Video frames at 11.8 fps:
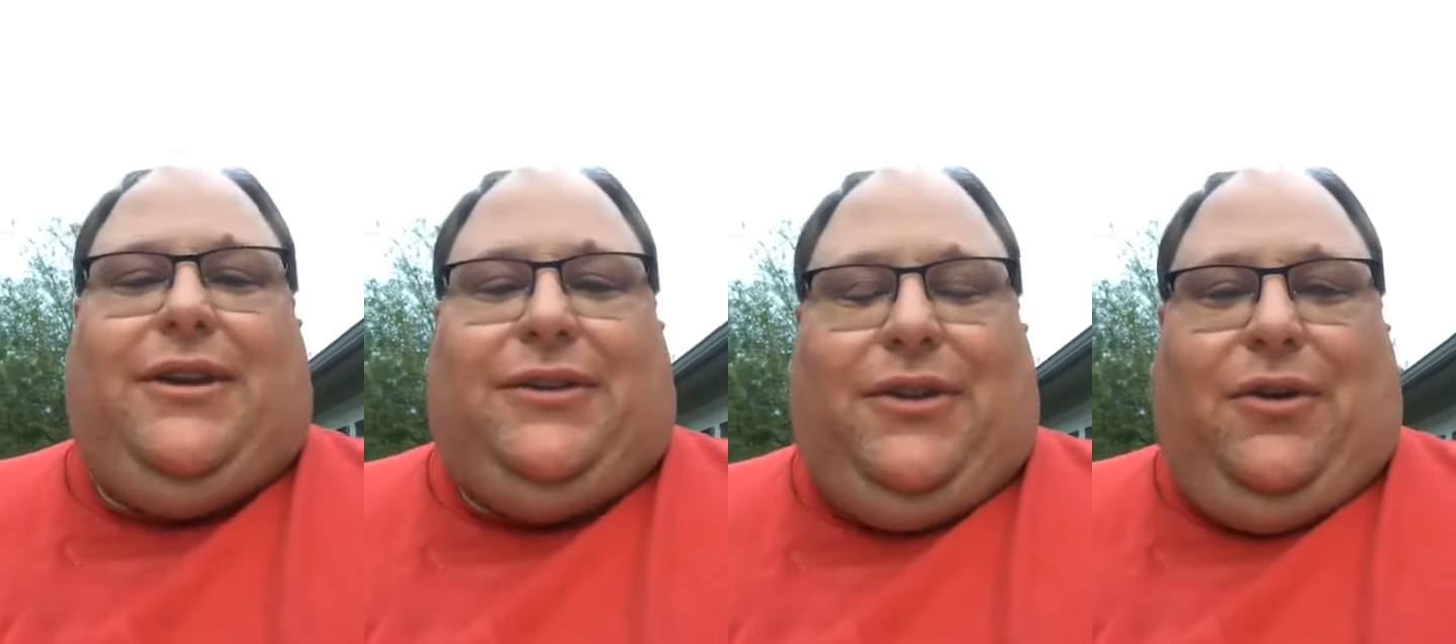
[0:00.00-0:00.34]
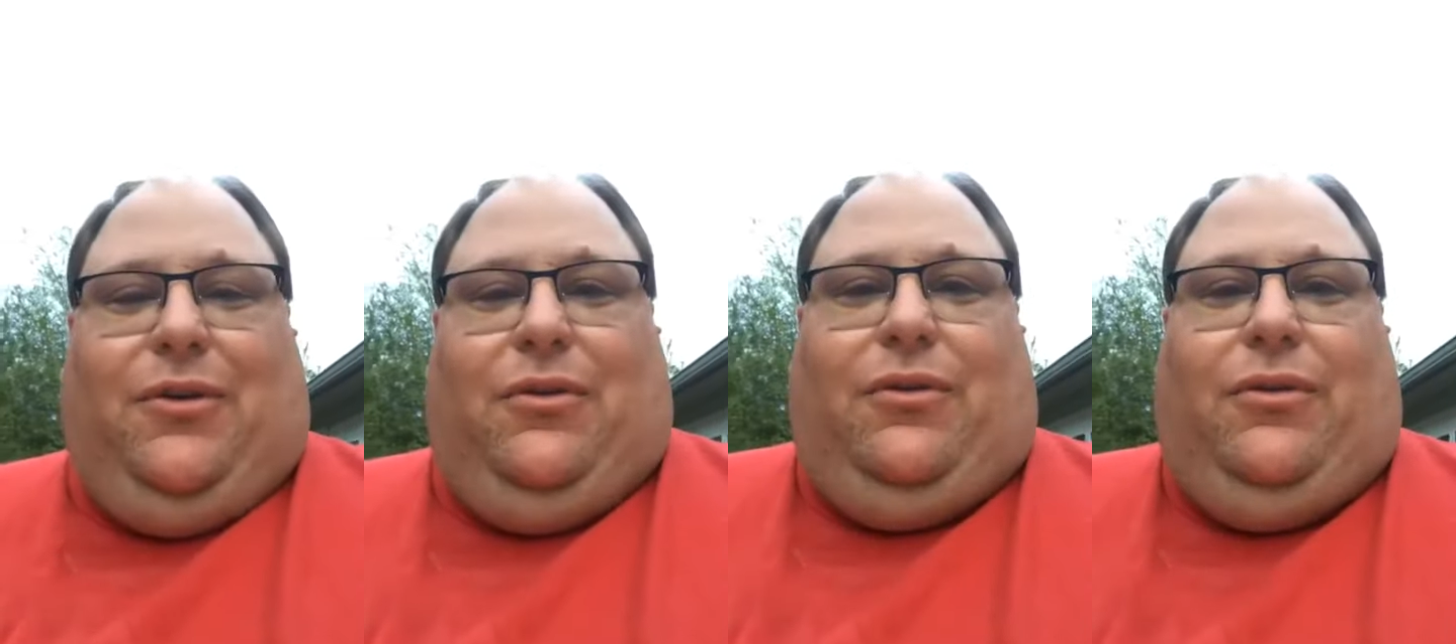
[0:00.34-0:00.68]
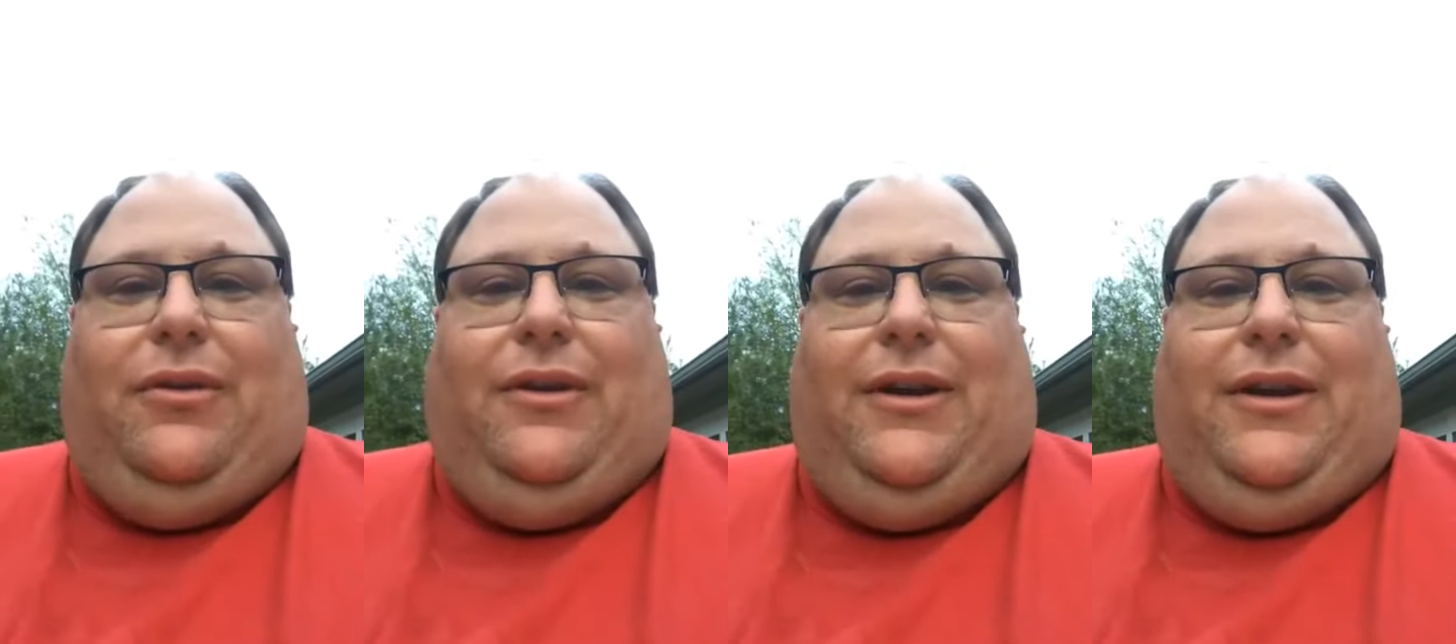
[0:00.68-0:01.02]
to
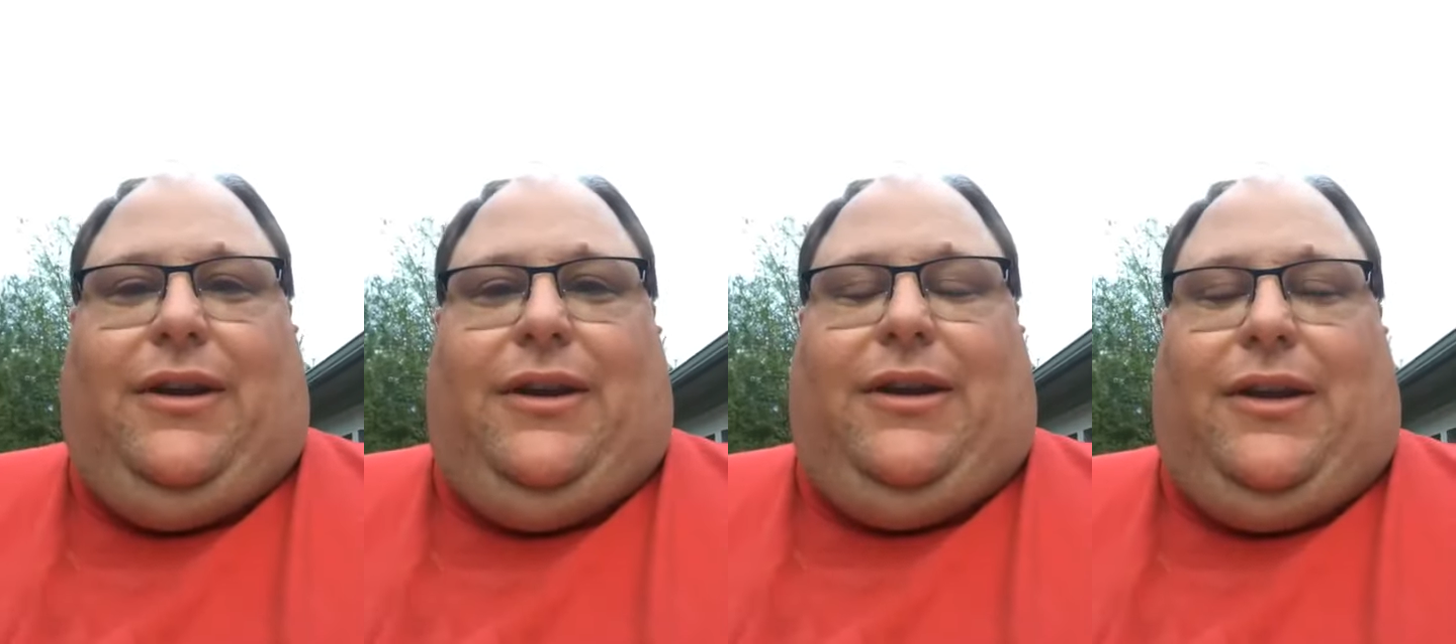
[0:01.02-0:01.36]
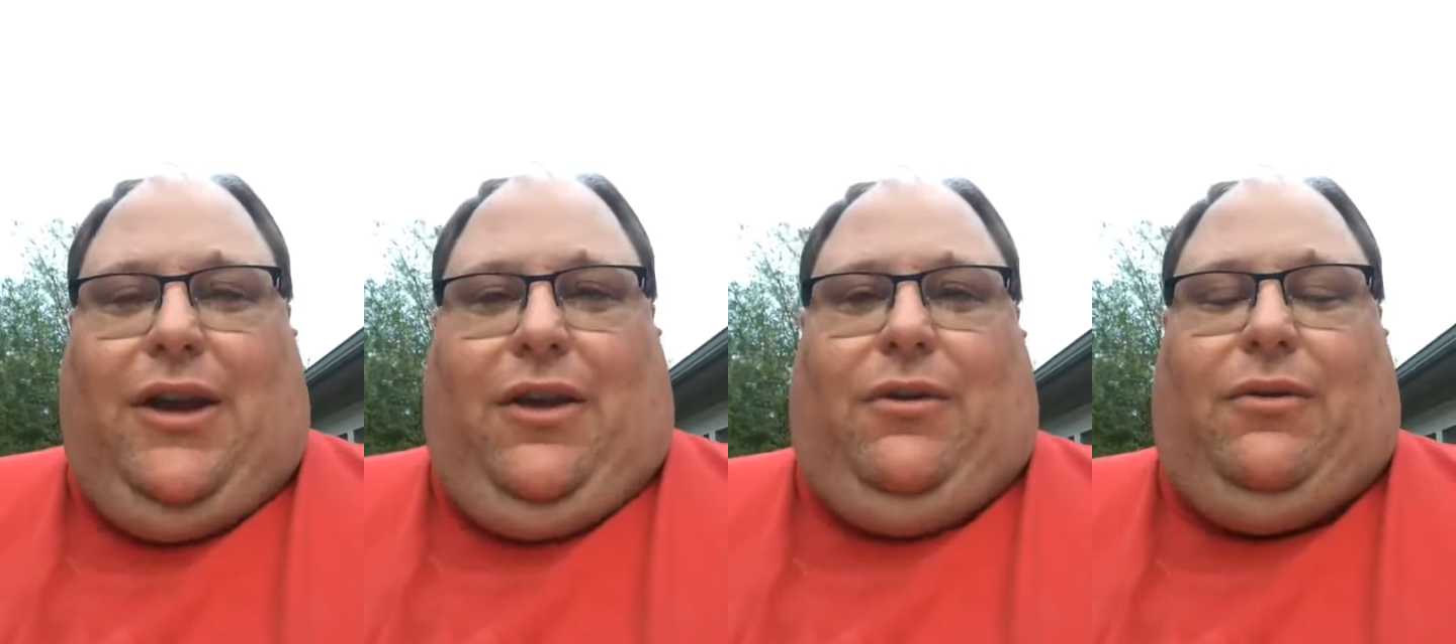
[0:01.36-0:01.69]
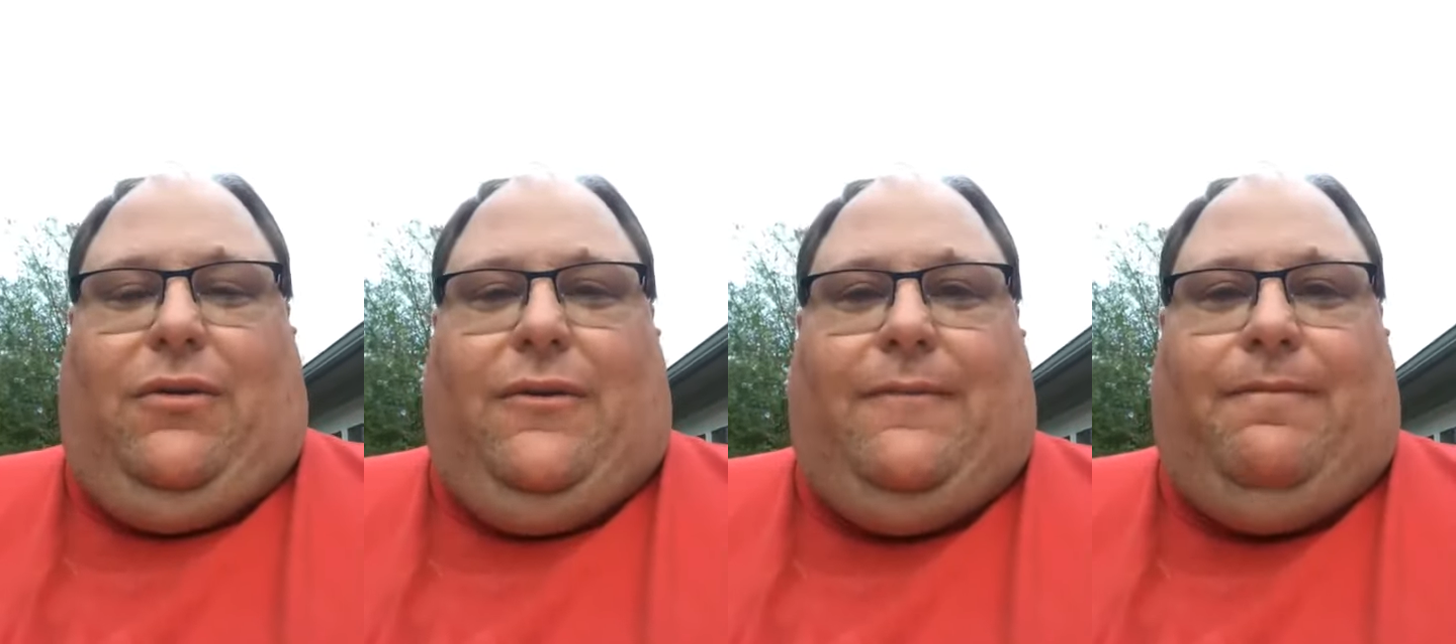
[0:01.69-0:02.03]
you.